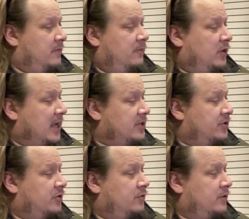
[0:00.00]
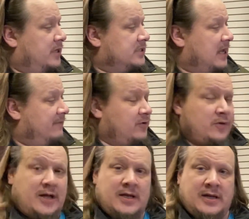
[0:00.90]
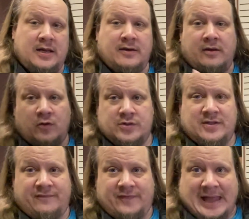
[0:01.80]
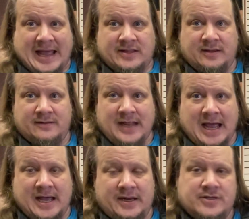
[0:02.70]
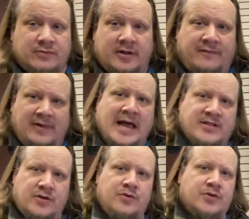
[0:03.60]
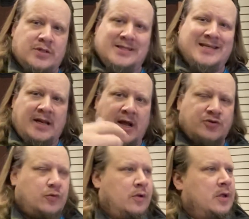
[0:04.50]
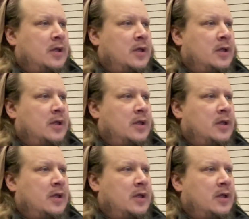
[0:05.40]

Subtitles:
What I do is I go ahead, and of course the flat 9 is really a flat 2, so it's a C natural.